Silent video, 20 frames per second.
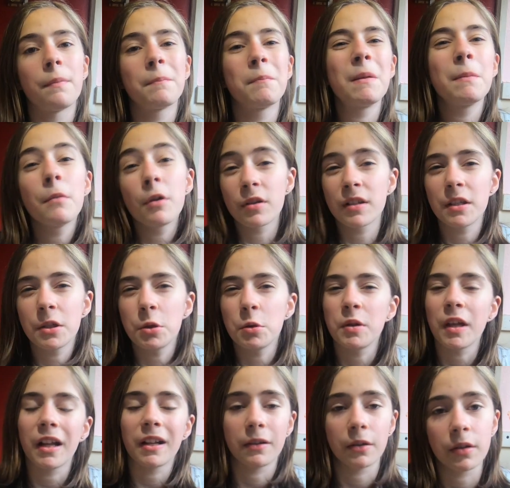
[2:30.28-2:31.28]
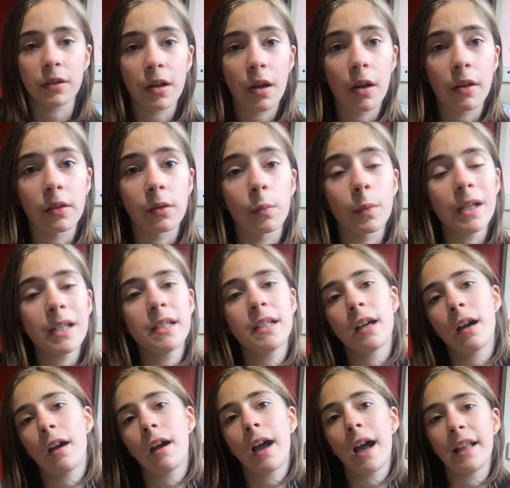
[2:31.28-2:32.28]
We mostly do that in
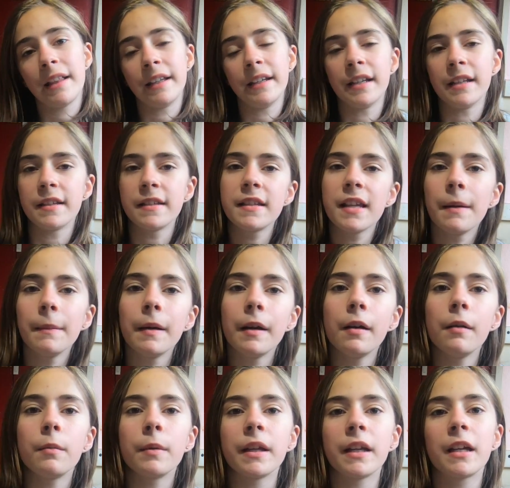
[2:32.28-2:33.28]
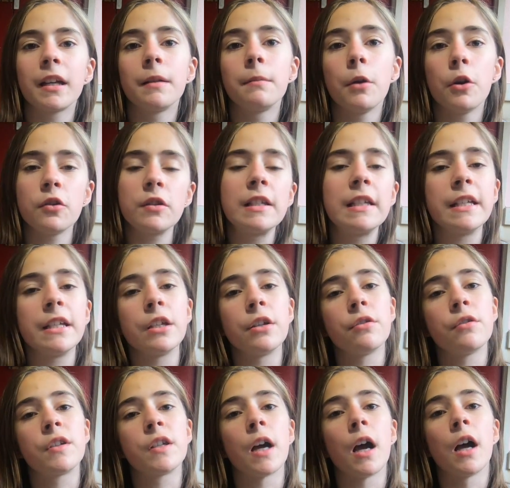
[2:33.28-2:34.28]
winter, and then in summer we can mostly
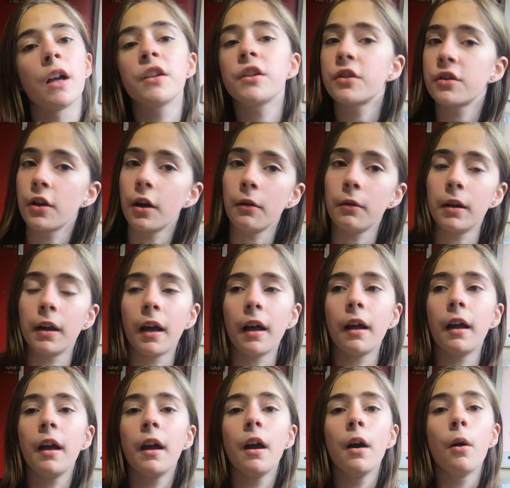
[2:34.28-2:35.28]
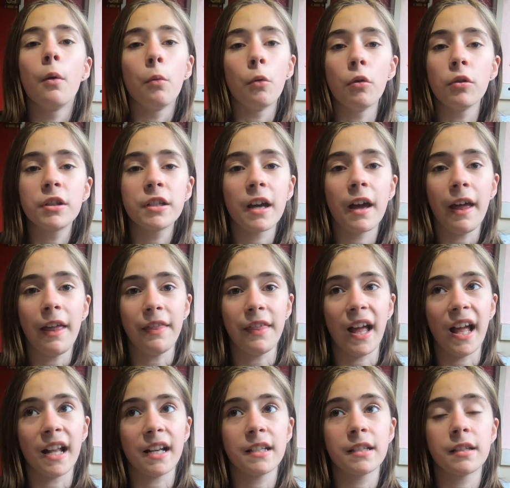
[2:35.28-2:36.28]
use our solar water
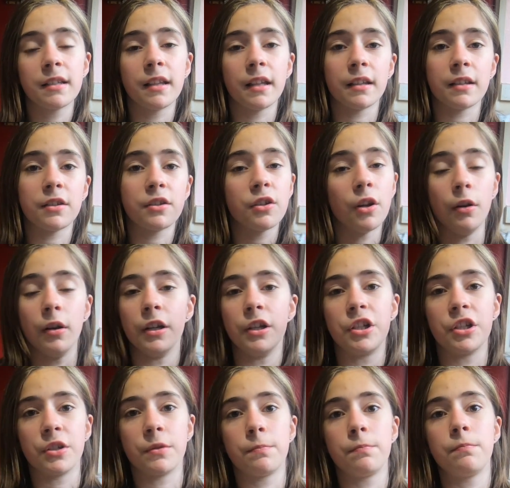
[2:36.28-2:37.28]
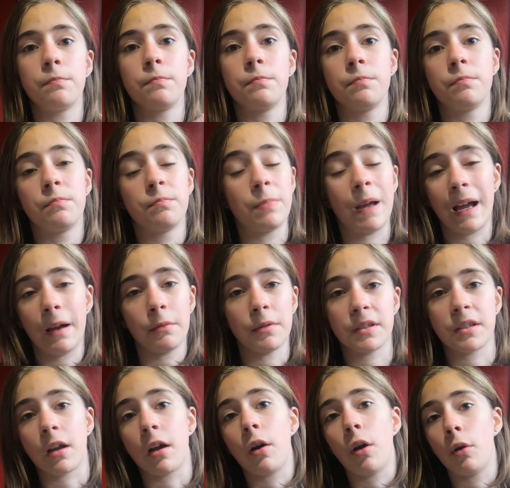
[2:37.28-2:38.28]
that the solar just
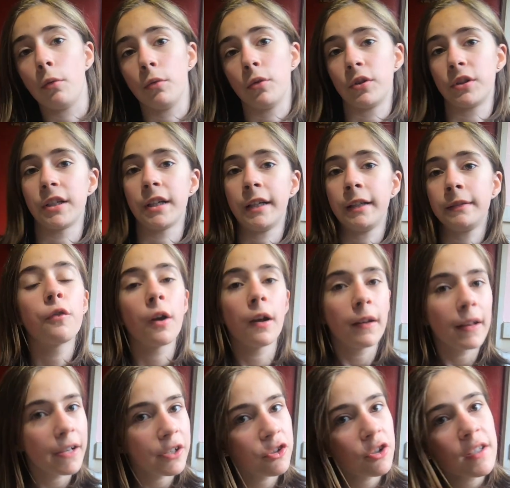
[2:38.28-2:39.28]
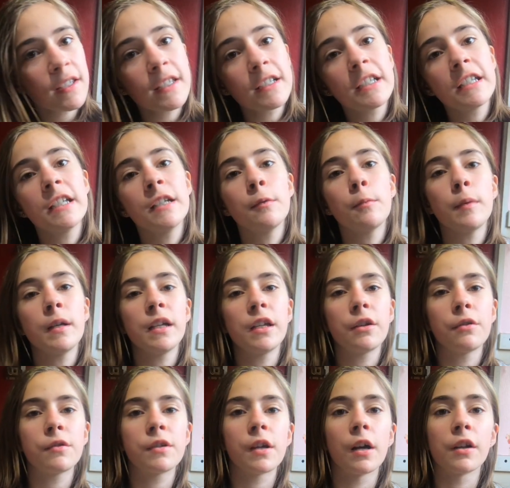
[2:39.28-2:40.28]
powers our hot water. For electricity, we
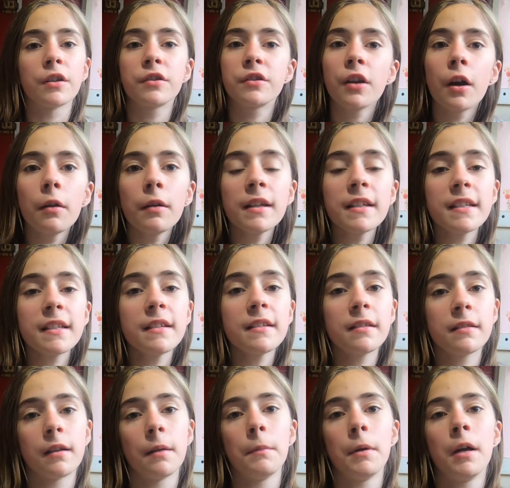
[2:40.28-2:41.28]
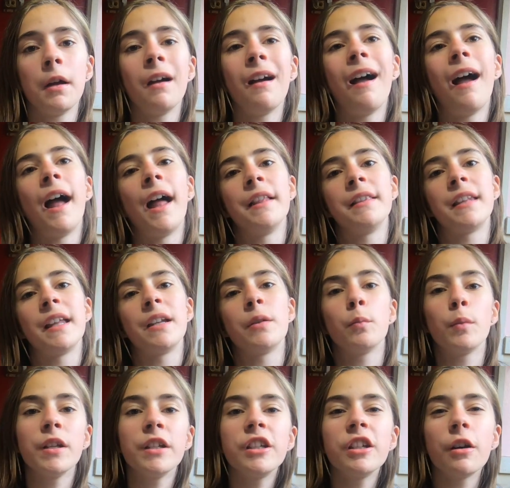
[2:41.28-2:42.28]
use our solars in summer, and then in
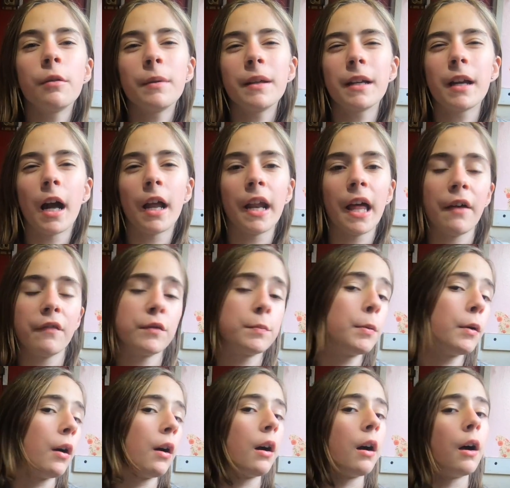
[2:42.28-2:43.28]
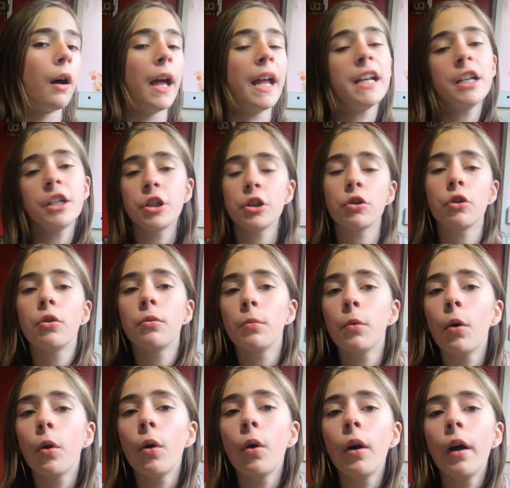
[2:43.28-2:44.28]
winter we kind of have to put our engine on
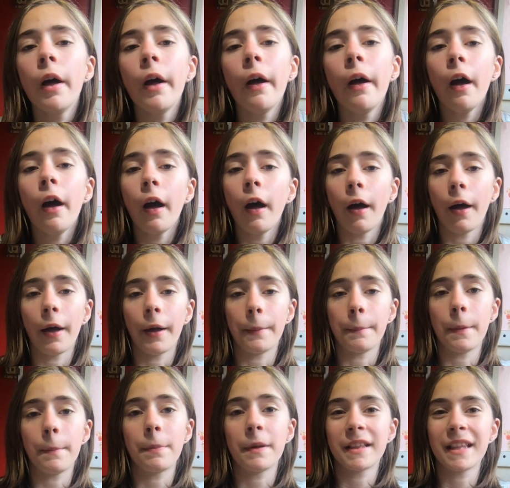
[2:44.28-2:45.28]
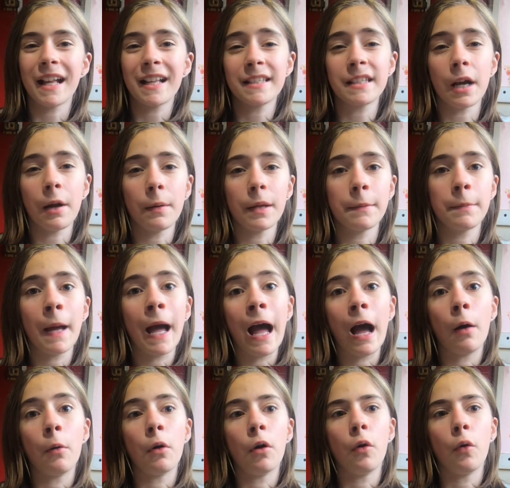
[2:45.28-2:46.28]
more, but that's how we
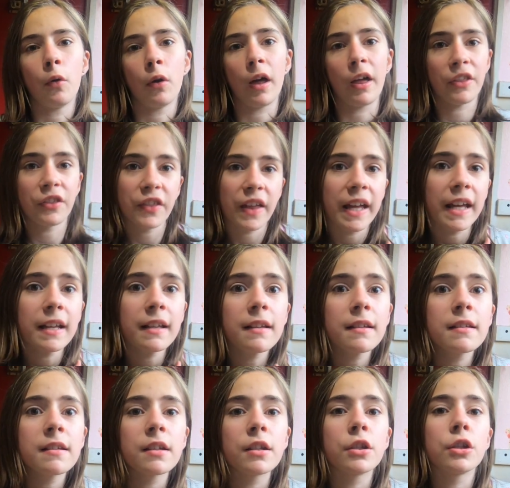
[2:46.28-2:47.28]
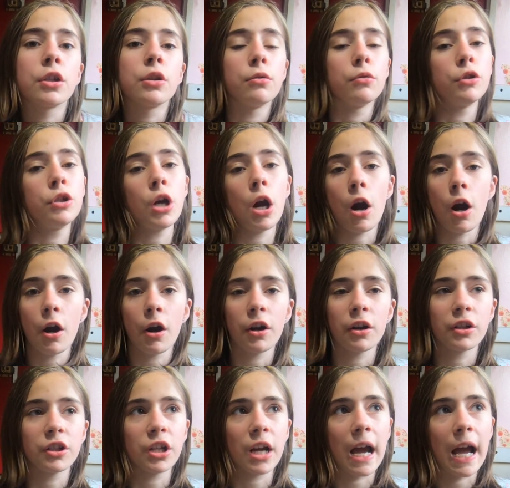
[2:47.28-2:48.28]
power all our things, to
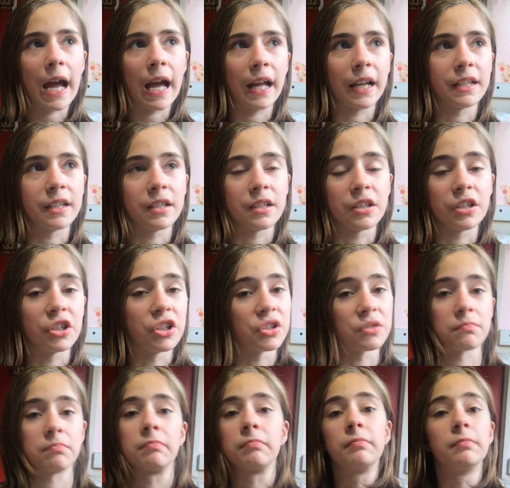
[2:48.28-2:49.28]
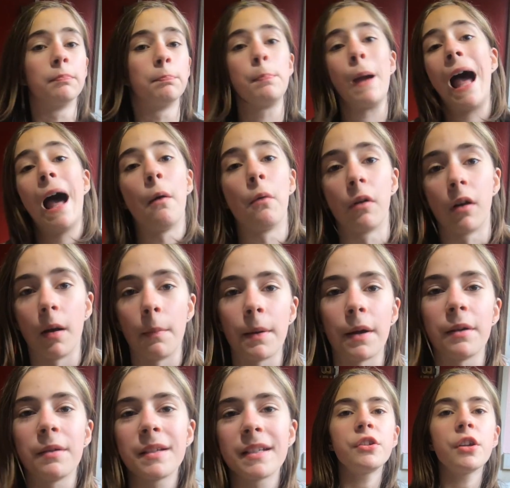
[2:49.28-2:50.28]
charge and just power our
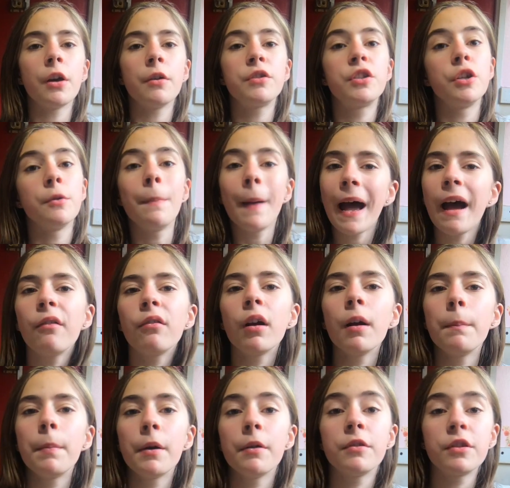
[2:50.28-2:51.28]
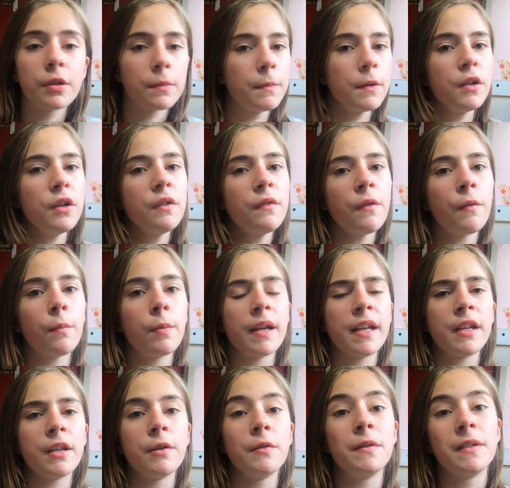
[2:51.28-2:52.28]
boat. So to power our boat to move, we
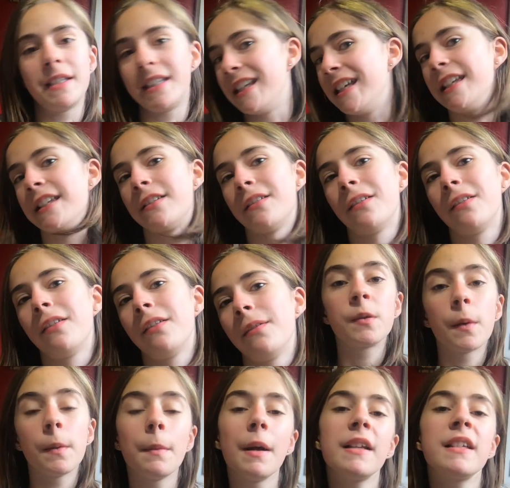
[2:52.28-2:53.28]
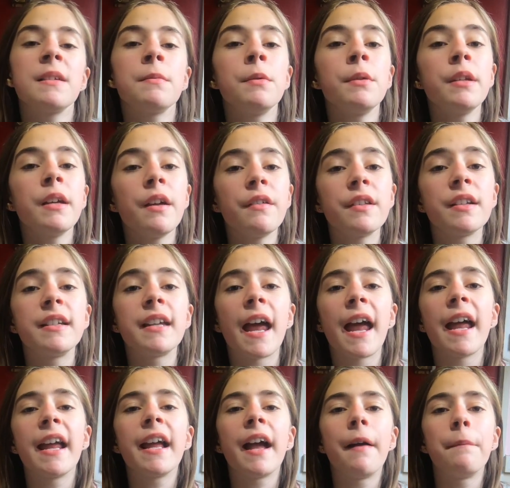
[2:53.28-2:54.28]
use diesel. So I met someone the other
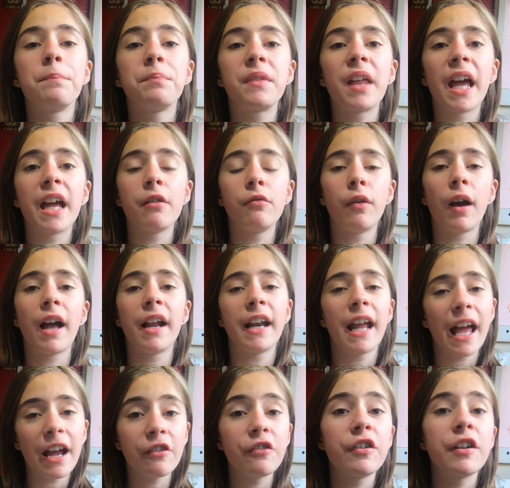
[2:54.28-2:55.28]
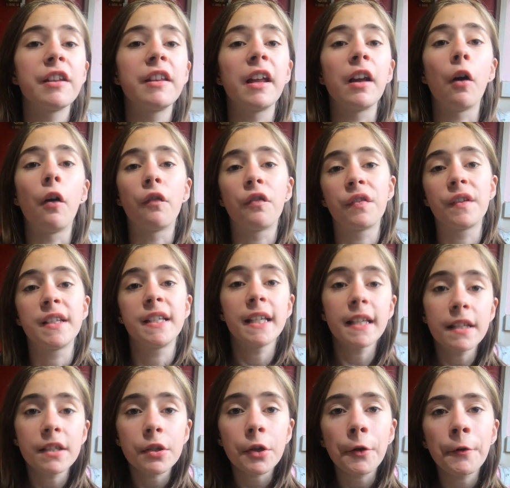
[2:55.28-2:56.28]
day and they ran everything off
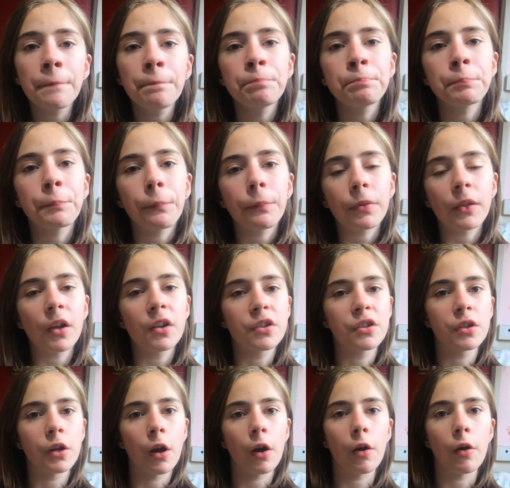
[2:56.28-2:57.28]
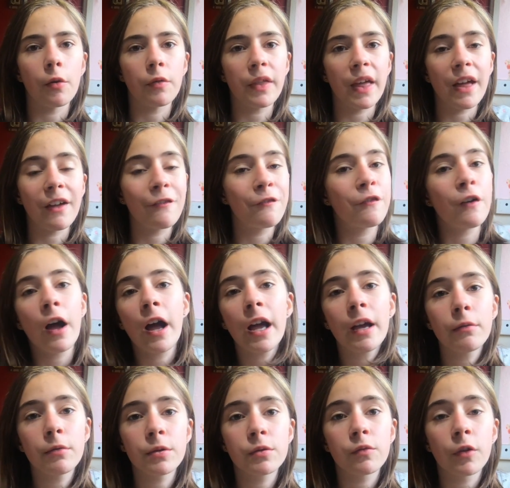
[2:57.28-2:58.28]
diesel. So their
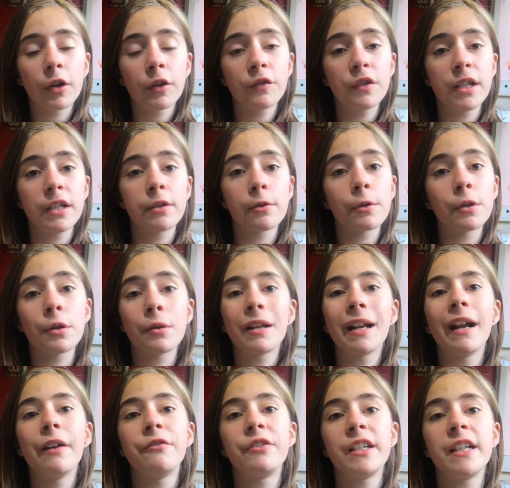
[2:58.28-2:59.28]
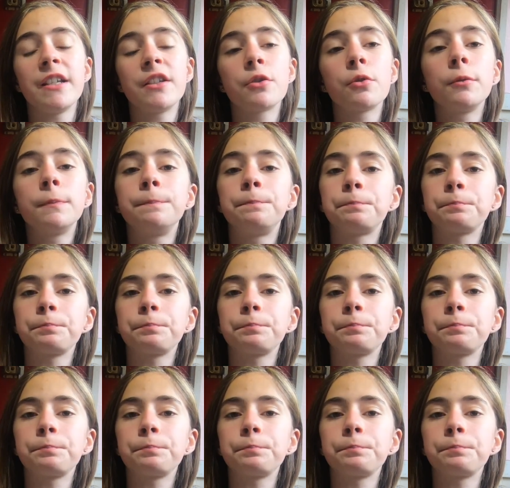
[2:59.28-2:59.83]
fire was run off diesel. You can have diesel